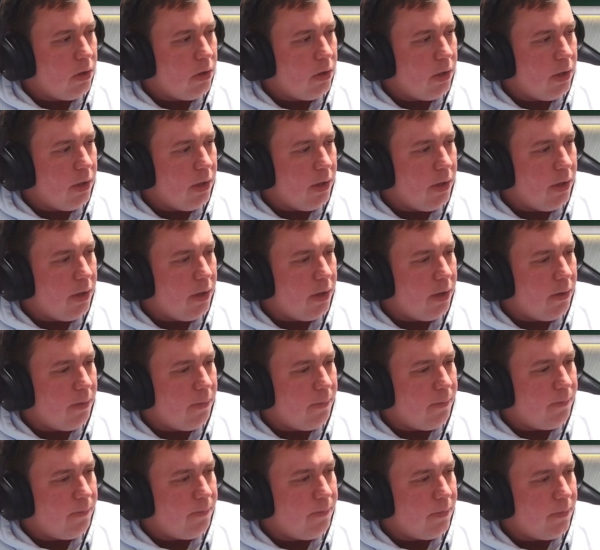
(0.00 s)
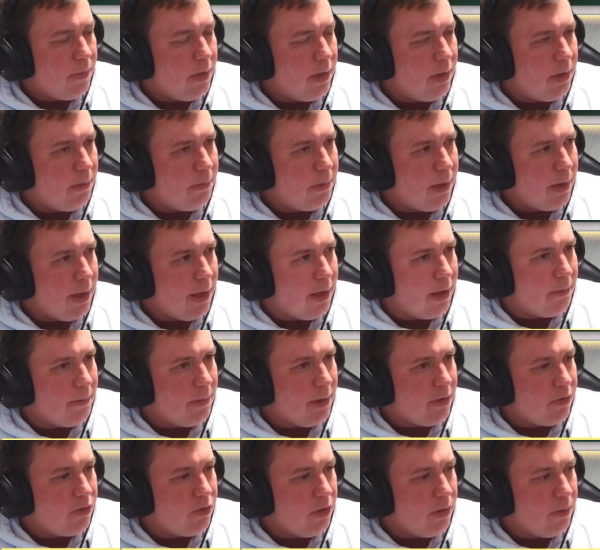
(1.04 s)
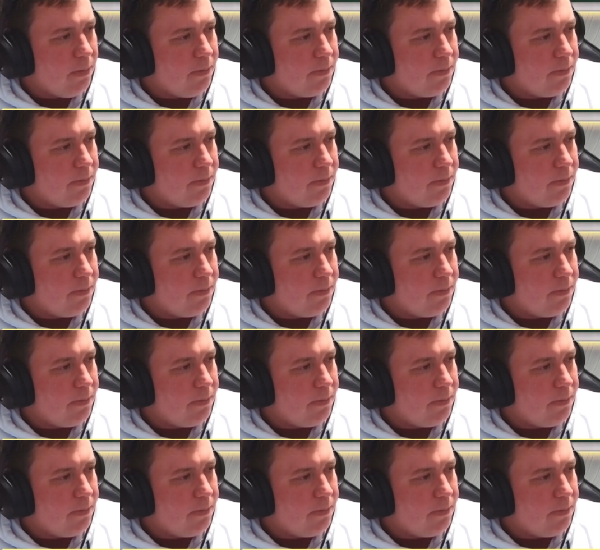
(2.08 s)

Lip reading: in a black matchup.